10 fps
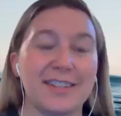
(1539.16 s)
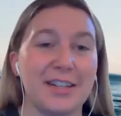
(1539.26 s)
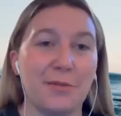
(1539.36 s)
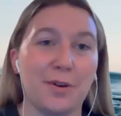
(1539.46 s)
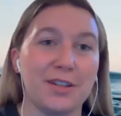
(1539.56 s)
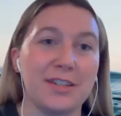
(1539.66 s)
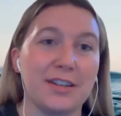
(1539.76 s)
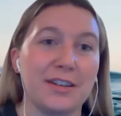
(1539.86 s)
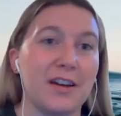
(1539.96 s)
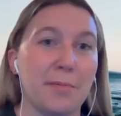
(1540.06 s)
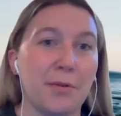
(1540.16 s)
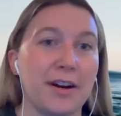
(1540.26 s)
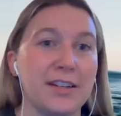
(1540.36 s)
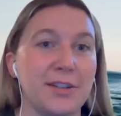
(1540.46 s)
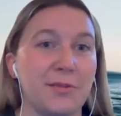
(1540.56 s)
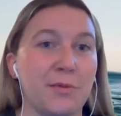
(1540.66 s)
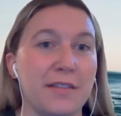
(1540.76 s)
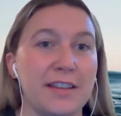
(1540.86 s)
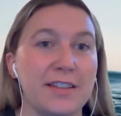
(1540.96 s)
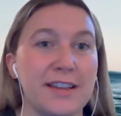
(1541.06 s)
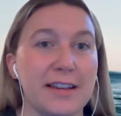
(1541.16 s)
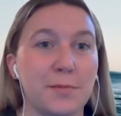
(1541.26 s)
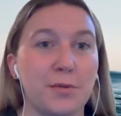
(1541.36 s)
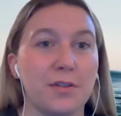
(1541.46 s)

than you would to upgrade to one of these cesspool